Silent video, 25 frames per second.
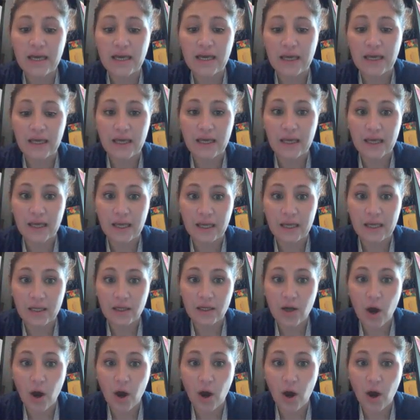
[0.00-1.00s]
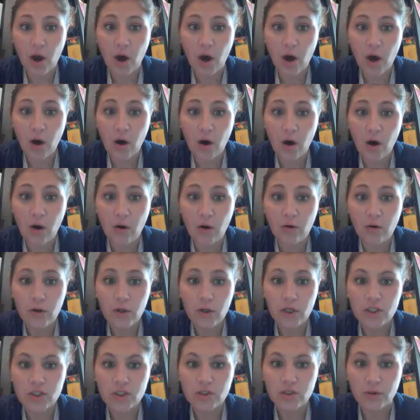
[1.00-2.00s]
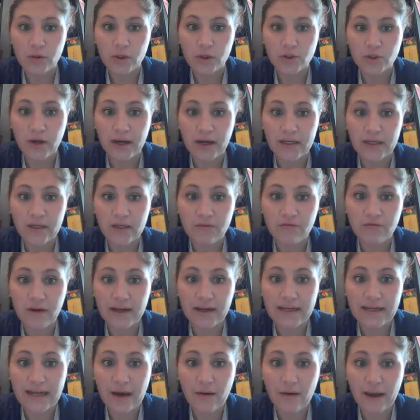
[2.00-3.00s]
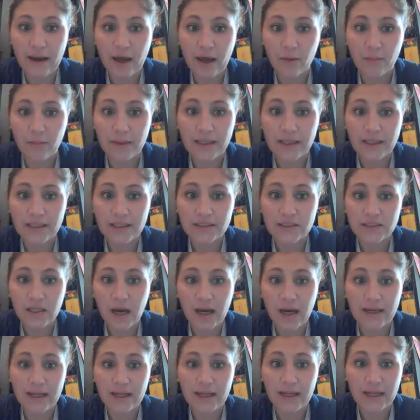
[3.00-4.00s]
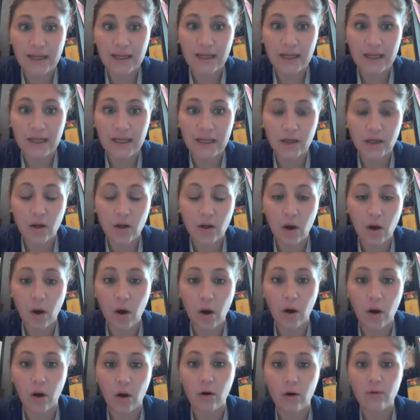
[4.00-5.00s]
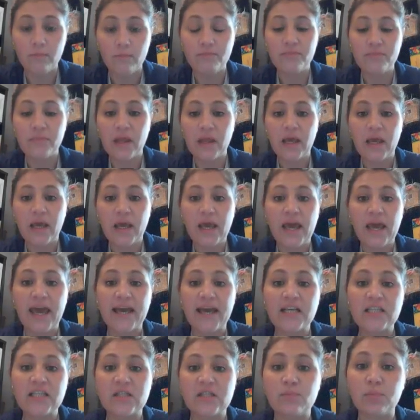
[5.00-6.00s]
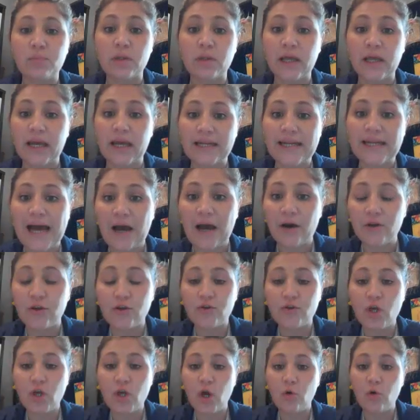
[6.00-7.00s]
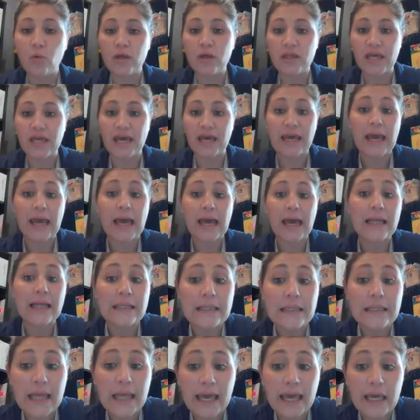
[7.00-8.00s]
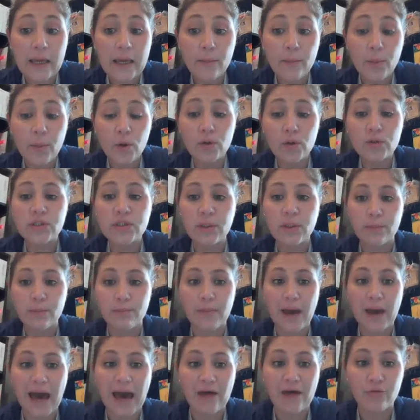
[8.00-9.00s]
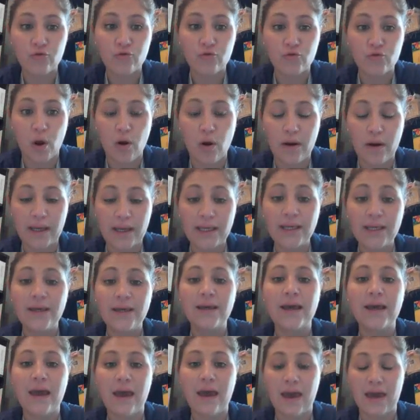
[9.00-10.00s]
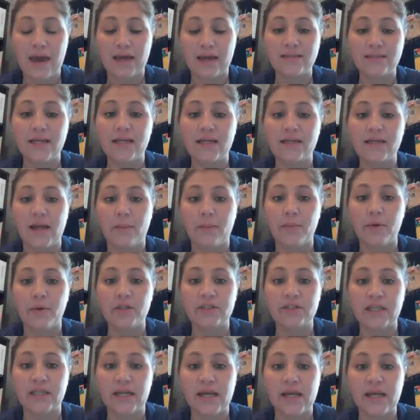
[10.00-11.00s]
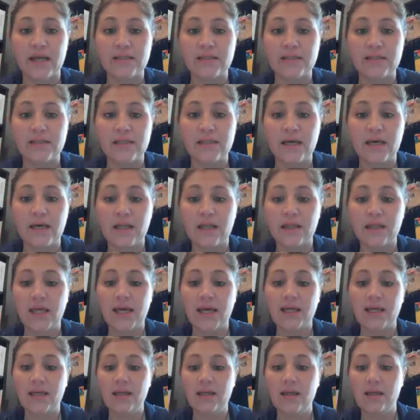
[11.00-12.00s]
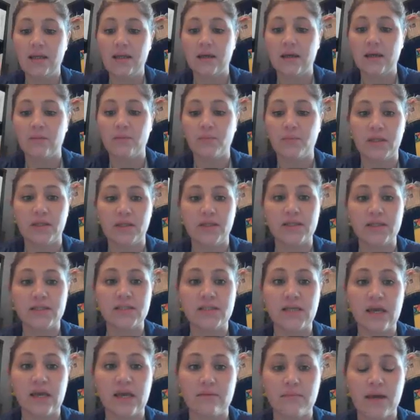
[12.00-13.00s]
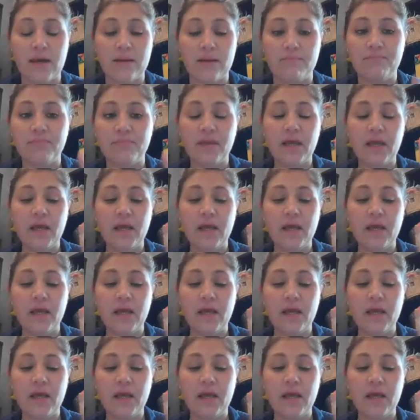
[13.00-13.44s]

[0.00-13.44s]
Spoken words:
in all? So we're trying to find out how many he's got in all. Explain how you know with a labeled math drawing and a number sentence. Then complete the statement.